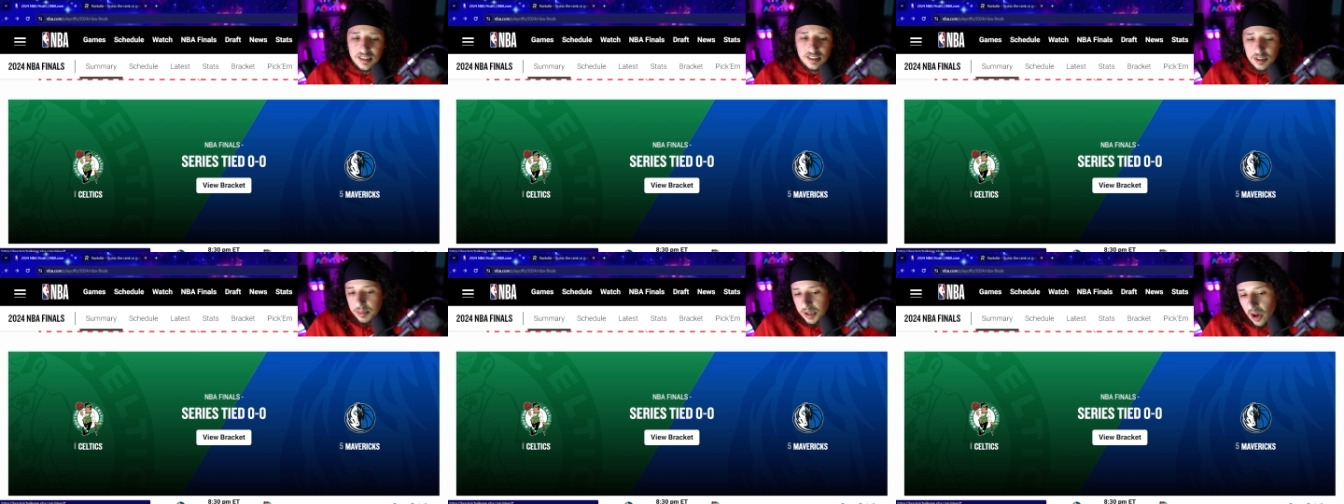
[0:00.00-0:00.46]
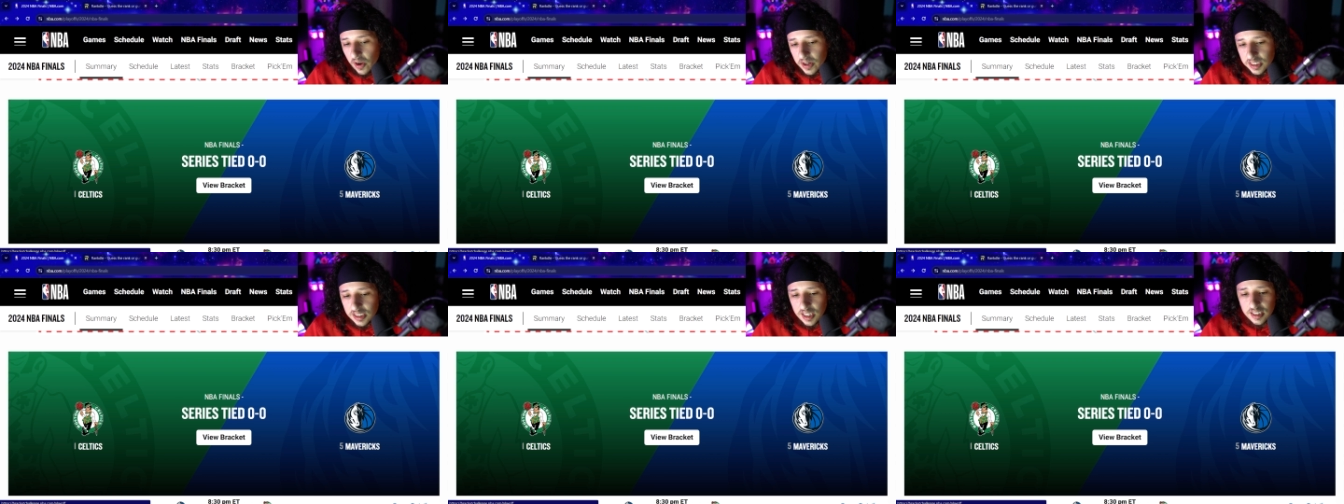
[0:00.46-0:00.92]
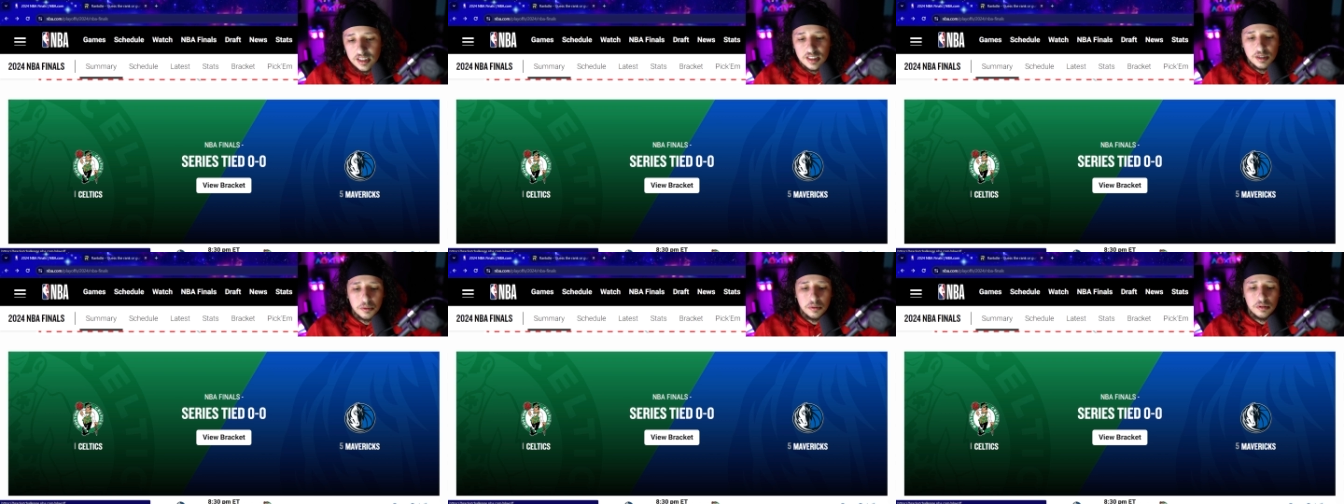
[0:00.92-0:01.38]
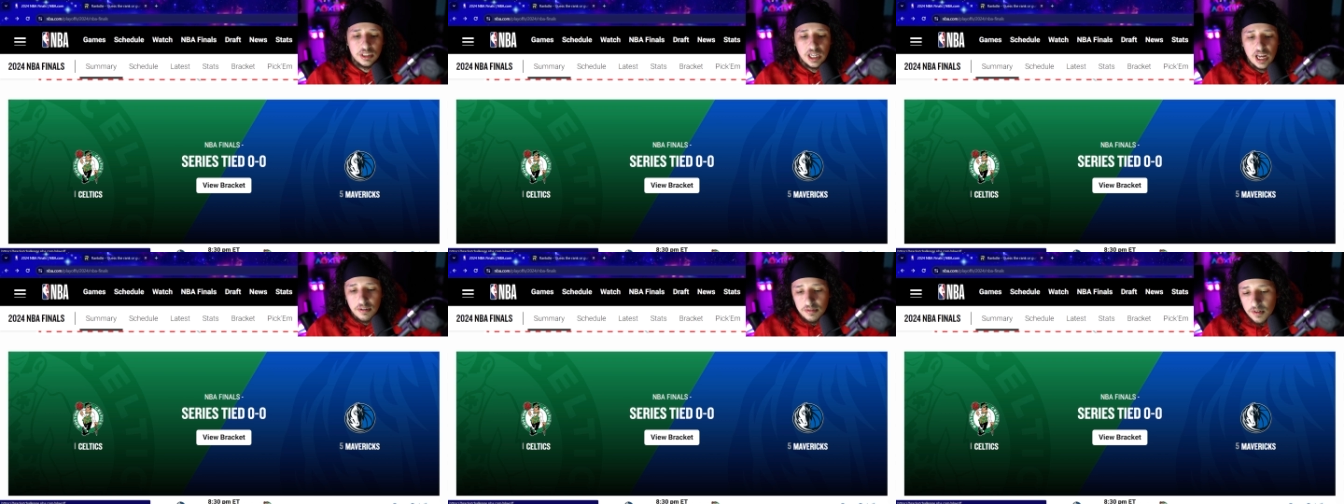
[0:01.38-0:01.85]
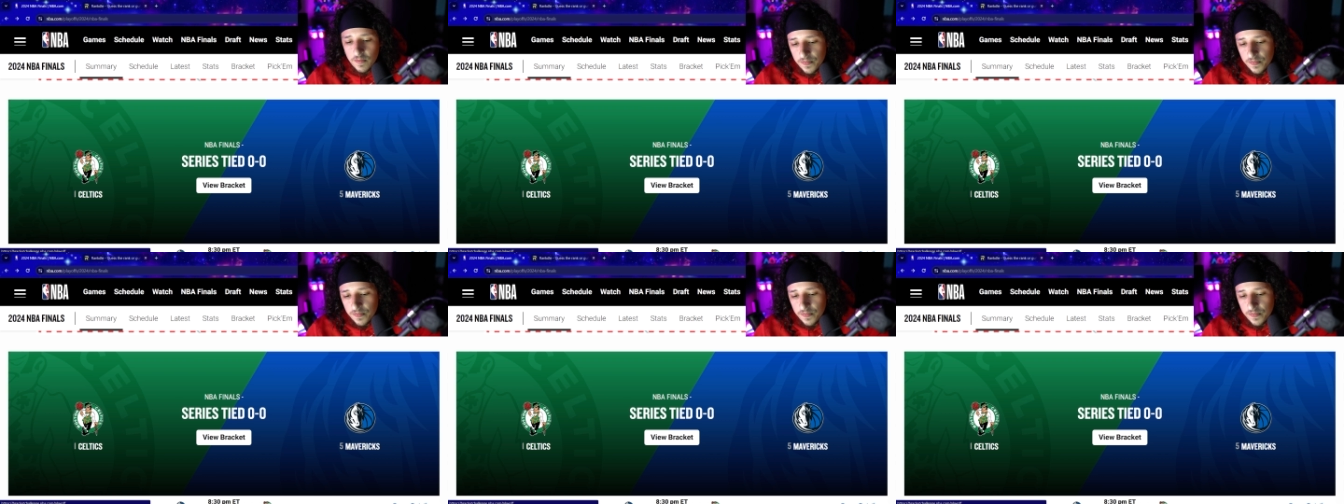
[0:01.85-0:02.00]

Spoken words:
to be honest, like the Timberwolves have.